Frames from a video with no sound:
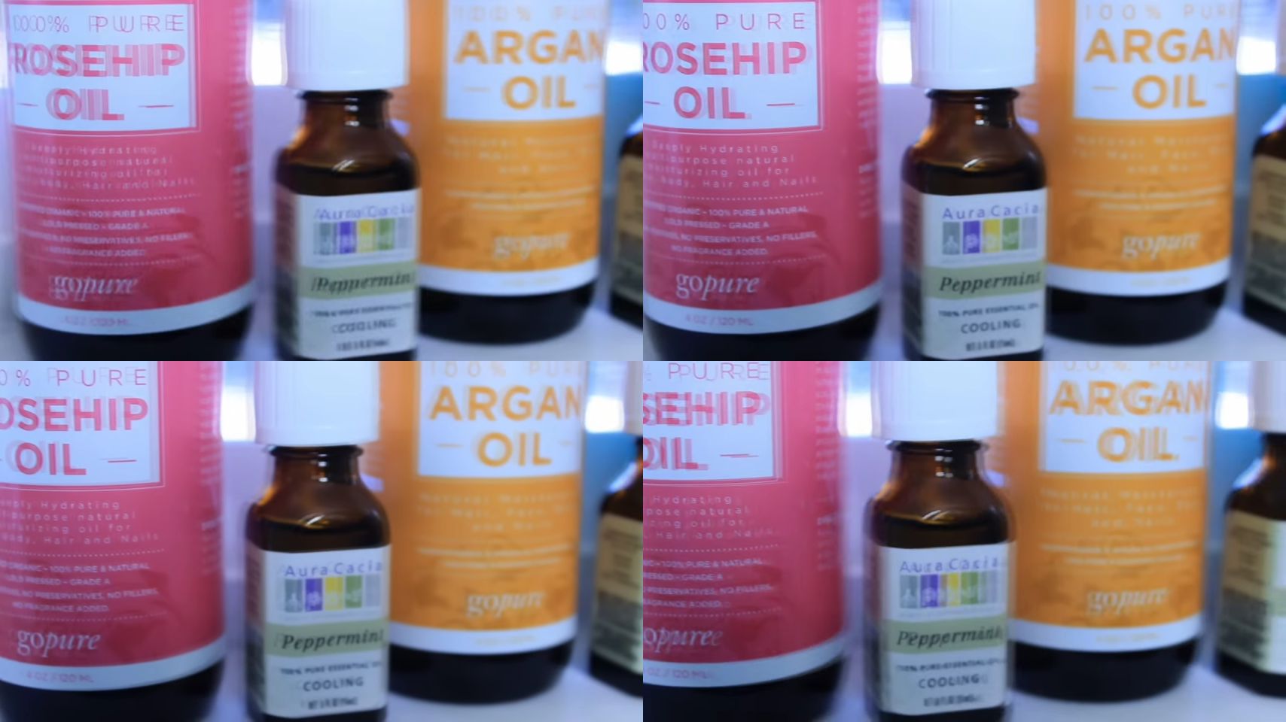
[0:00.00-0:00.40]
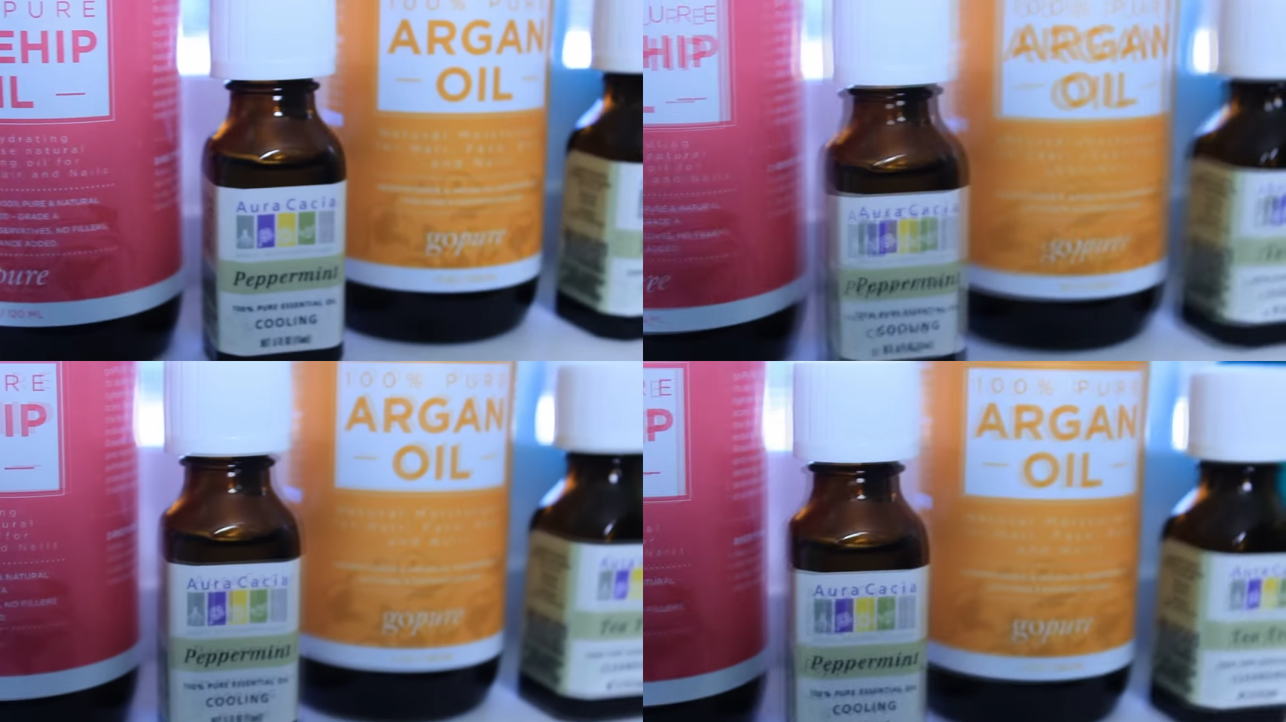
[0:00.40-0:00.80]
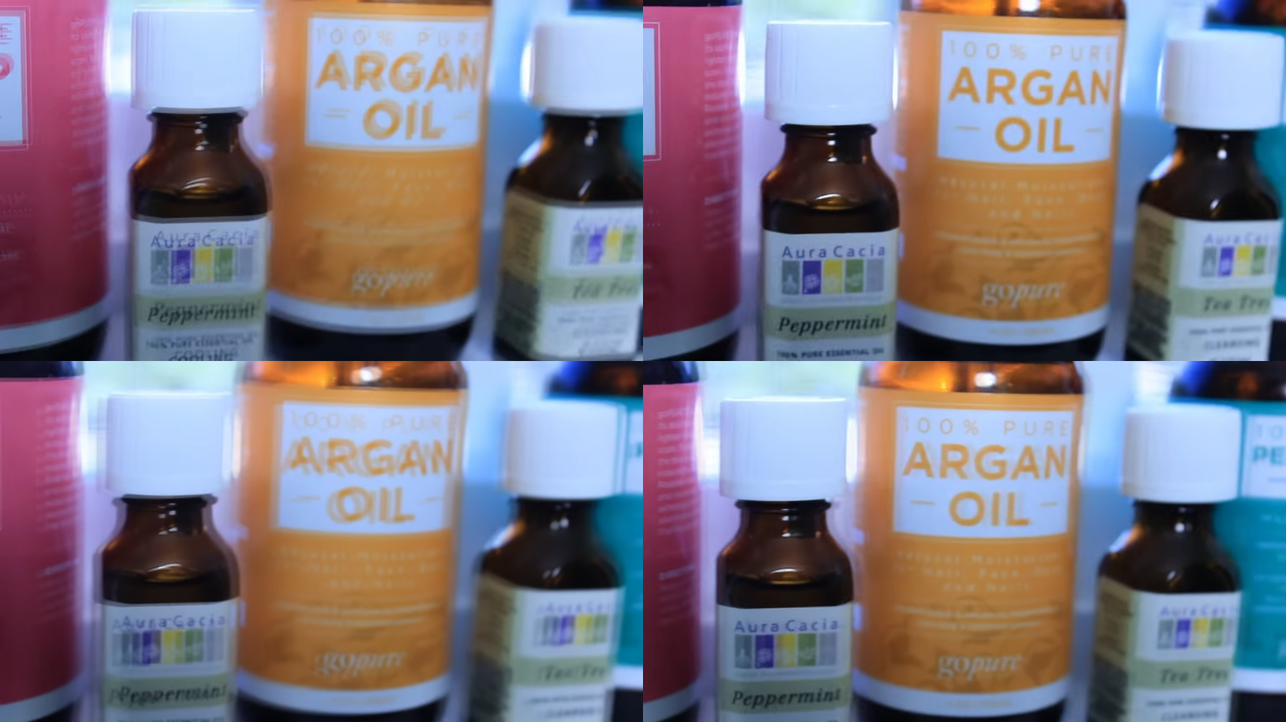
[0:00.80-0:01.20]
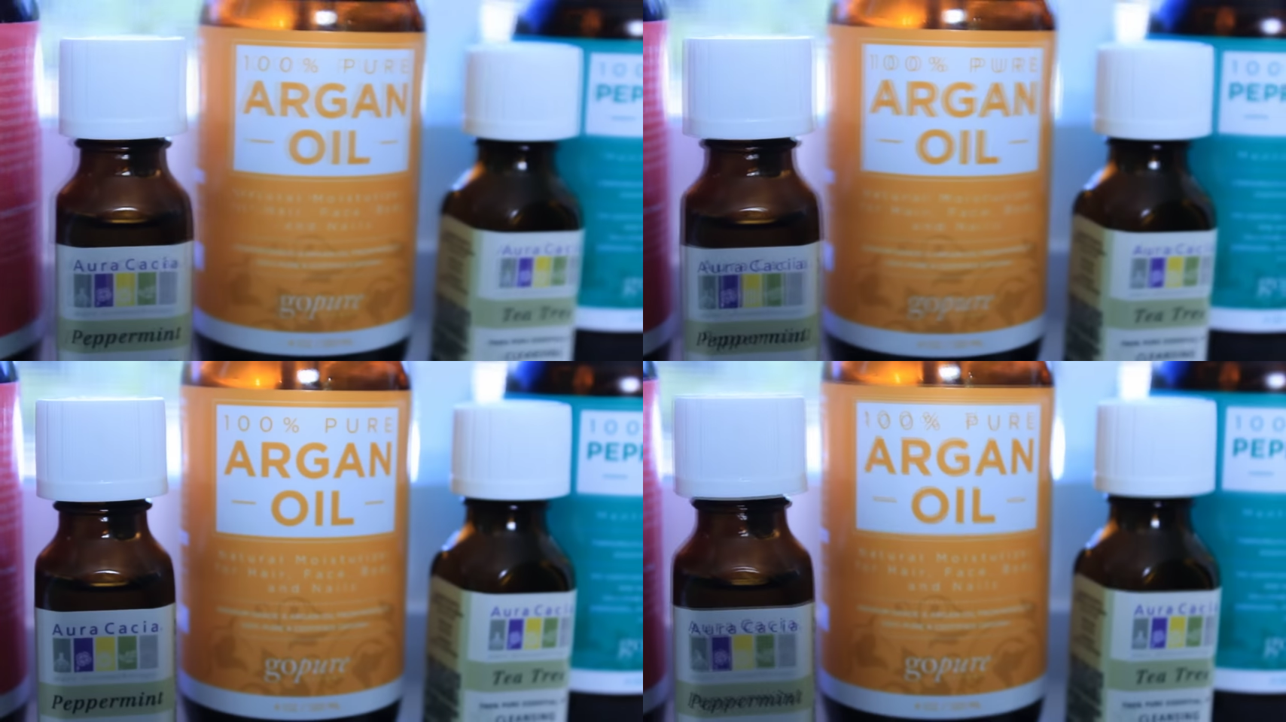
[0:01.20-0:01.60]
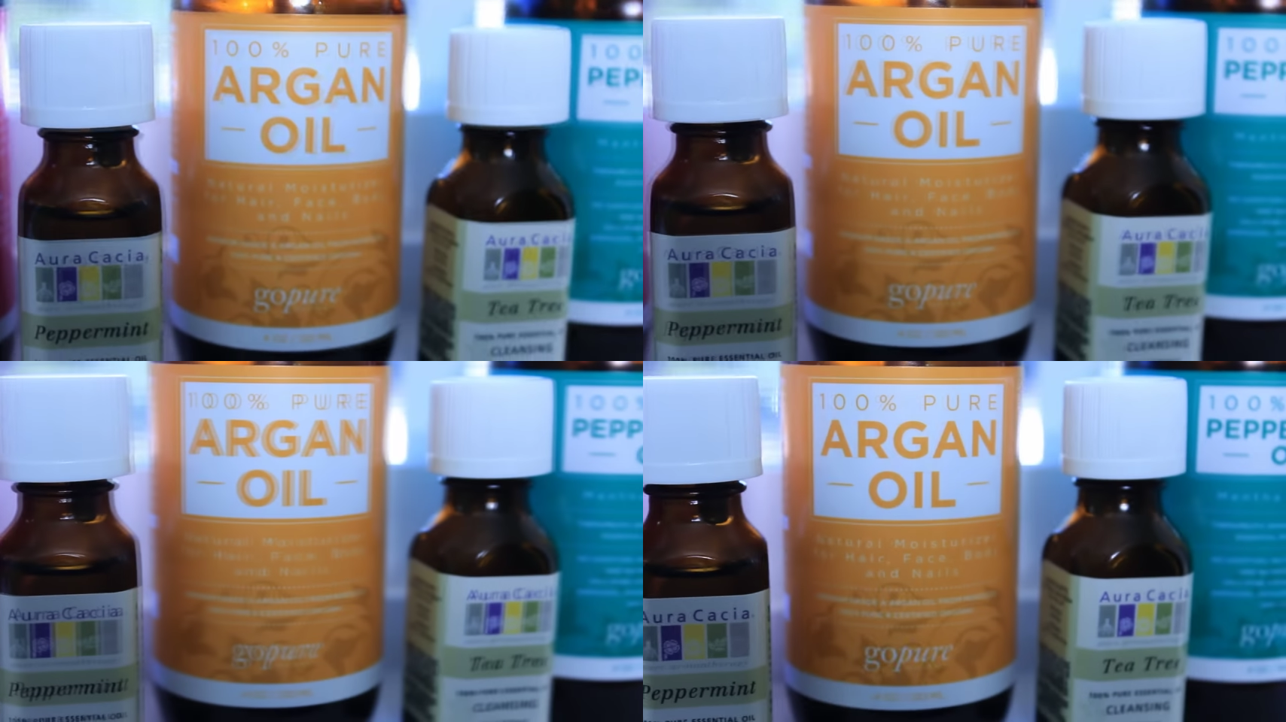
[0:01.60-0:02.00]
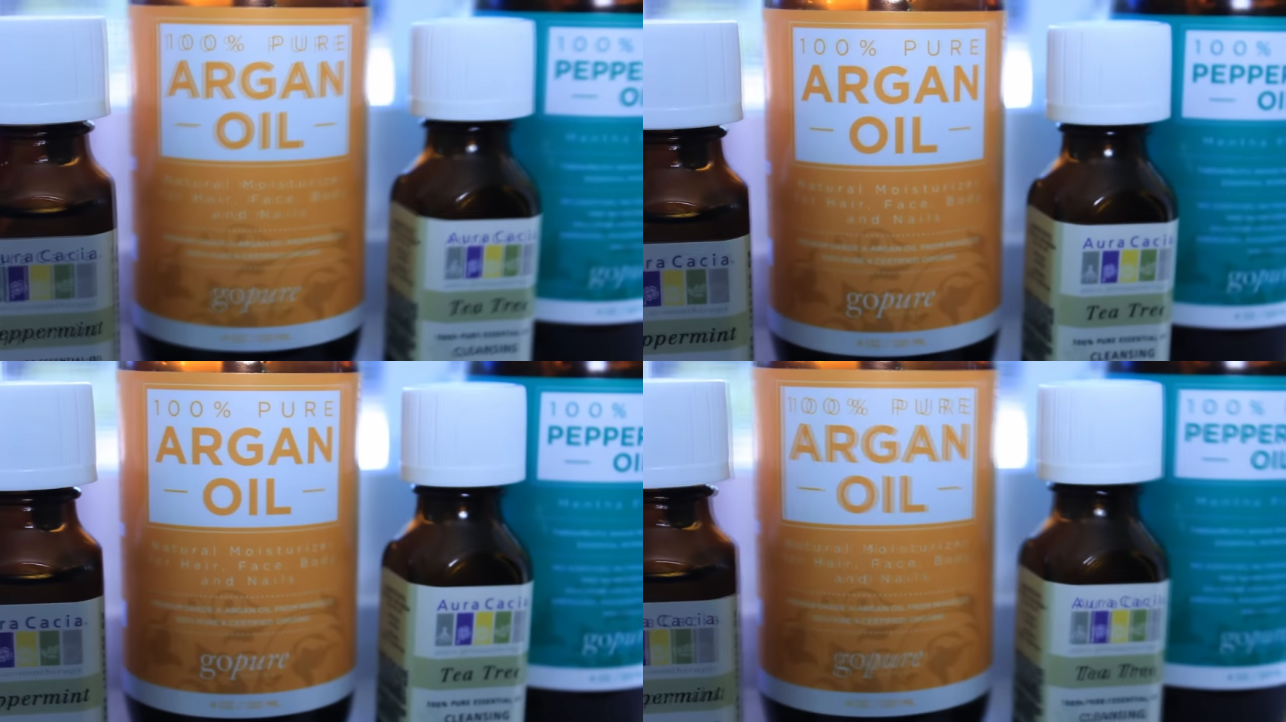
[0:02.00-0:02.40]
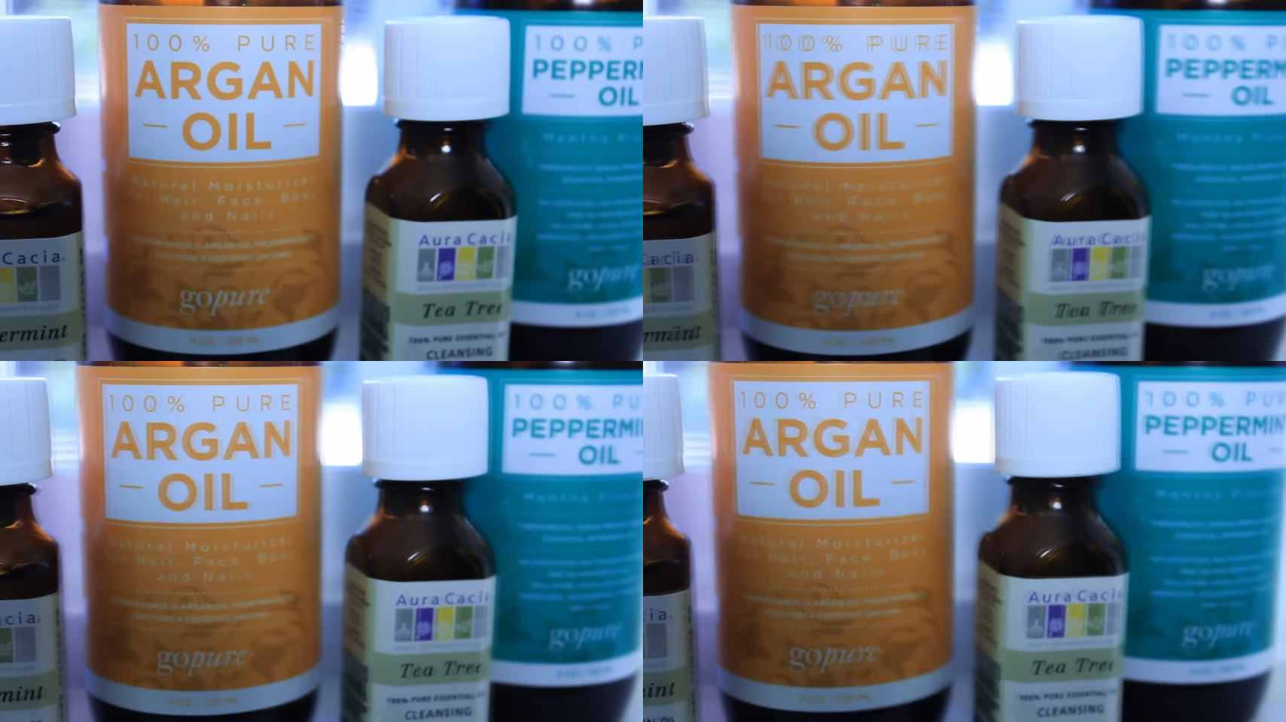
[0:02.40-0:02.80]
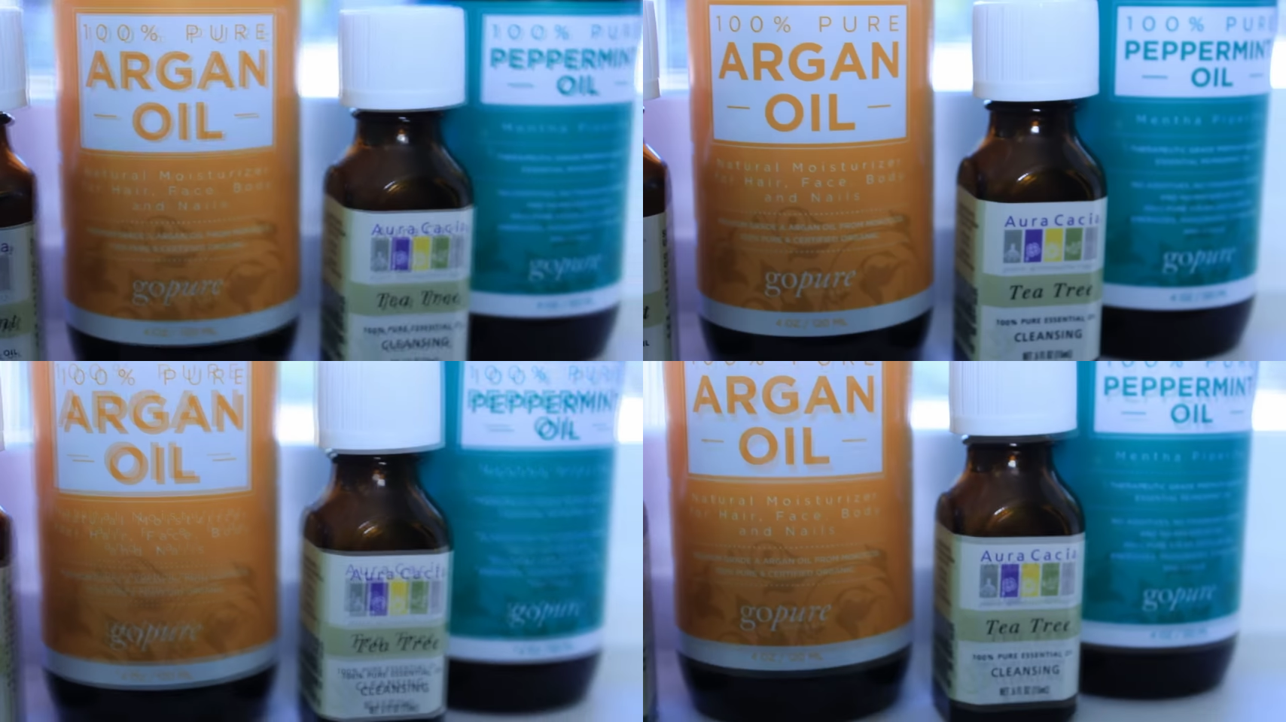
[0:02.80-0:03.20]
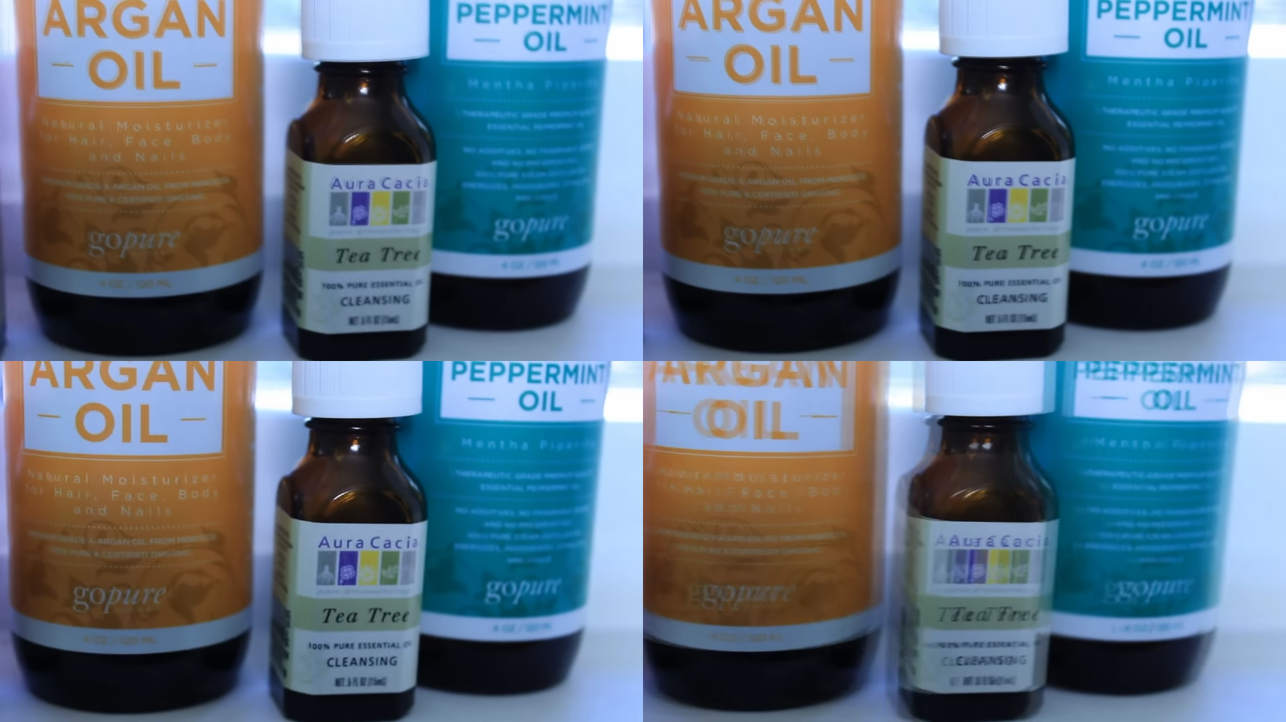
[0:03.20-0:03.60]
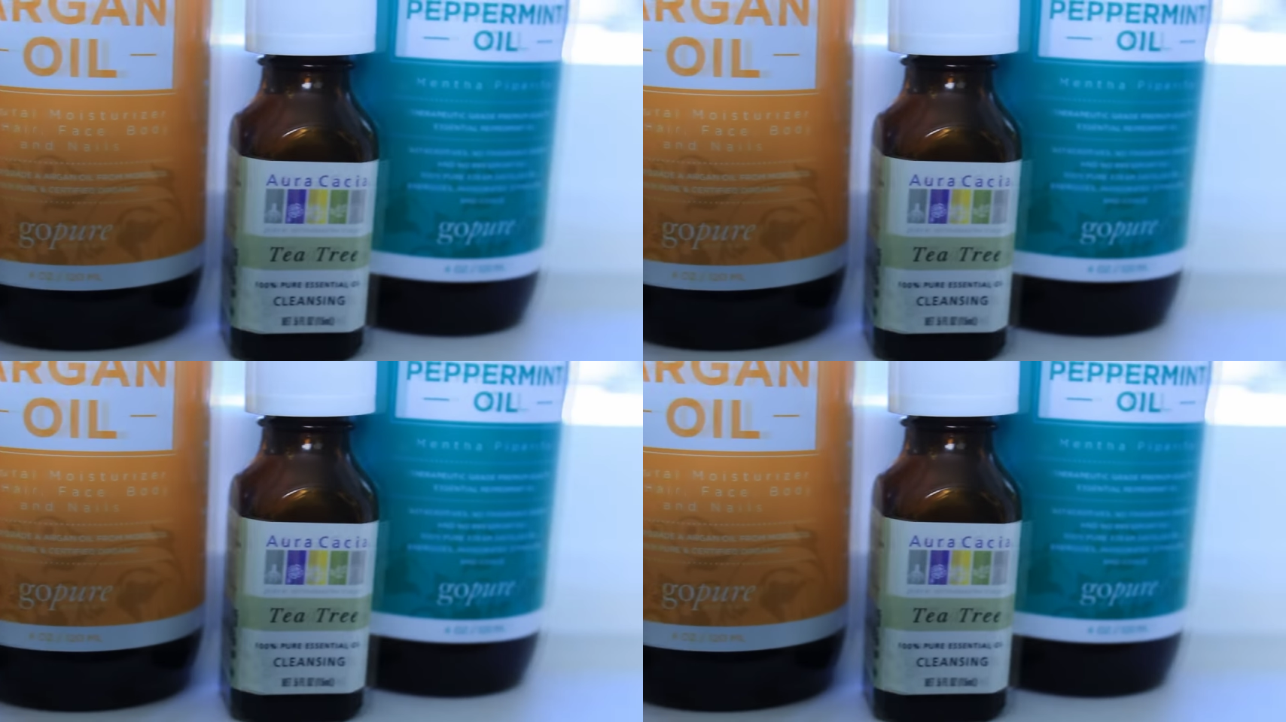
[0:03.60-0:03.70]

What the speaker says: (no speaker visible)